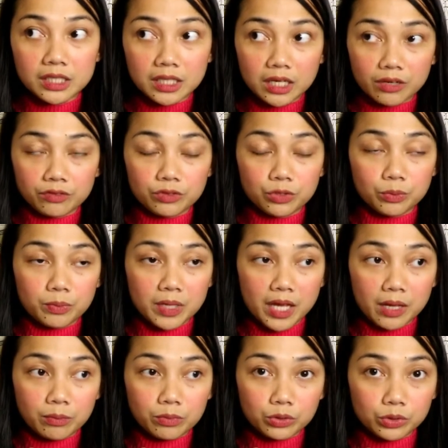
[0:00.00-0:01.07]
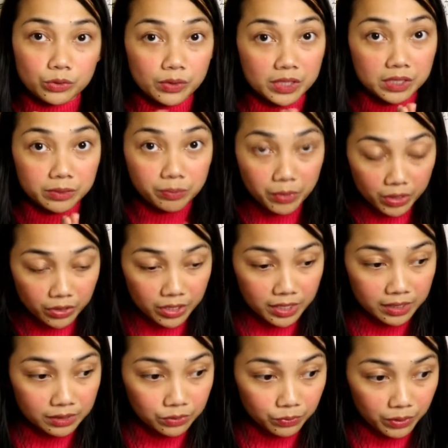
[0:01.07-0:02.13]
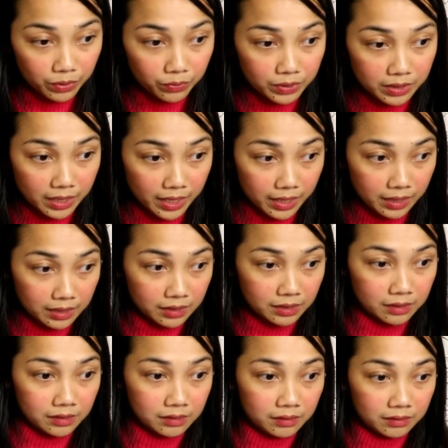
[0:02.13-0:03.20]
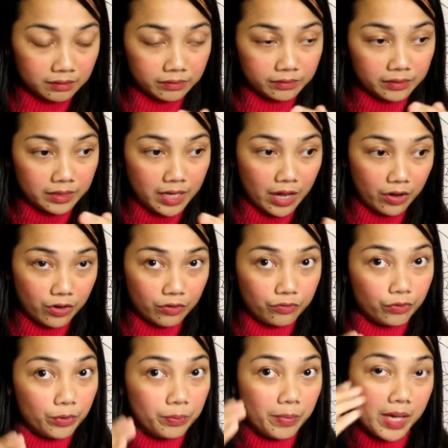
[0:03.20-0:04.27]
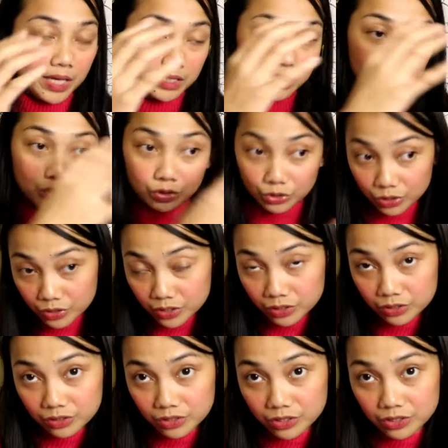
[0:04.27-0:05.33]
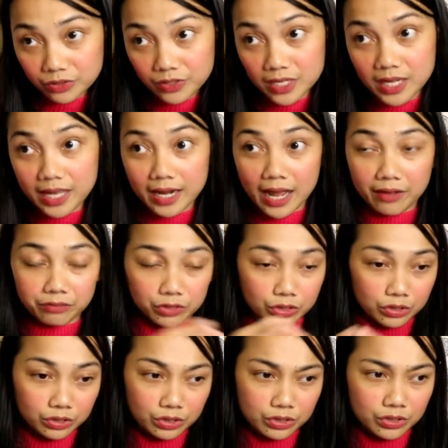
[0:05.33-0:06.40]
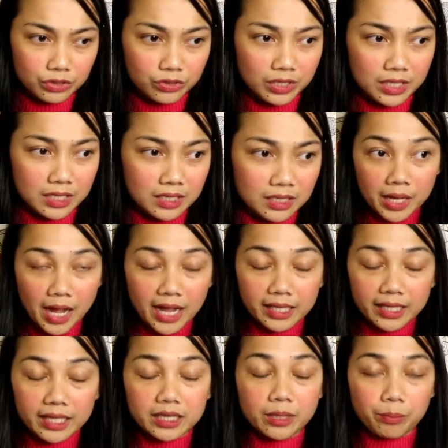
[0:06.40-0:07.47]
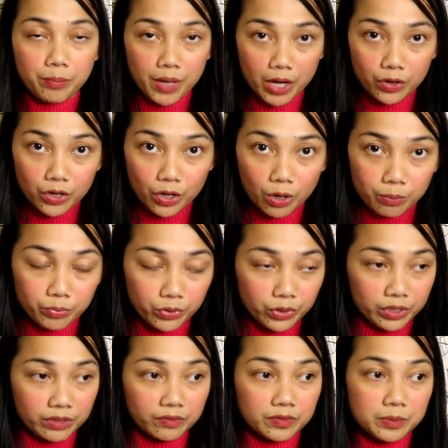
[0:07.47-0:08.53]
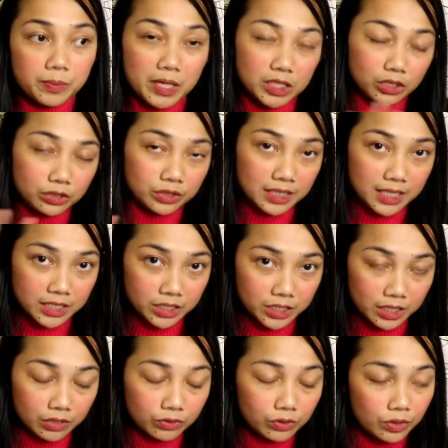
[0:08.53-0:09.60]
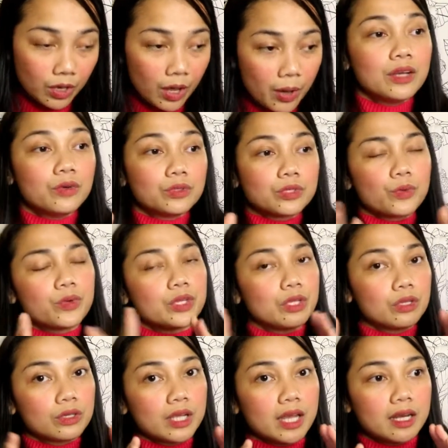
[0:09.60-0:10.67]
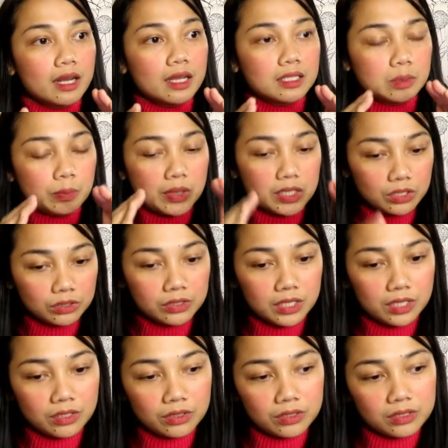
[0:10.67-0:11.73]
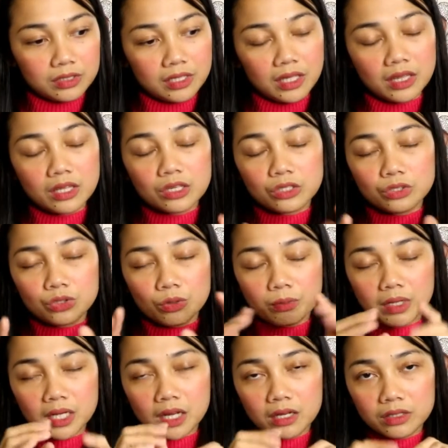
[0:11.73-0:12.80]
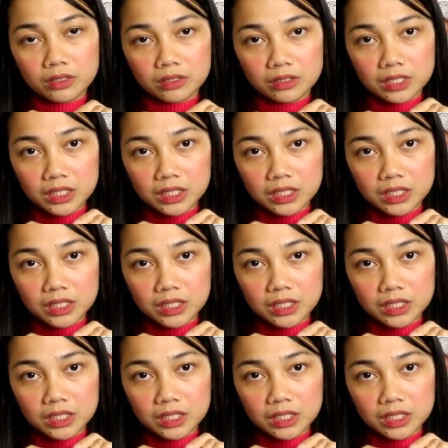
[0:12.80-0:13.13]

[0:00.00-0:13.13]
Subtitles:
enough to be able to experience what it was like caring for patients during surgery and after surgery. I like the perioperative specialty in general. So when you look at a specialty in nursing, there's so many other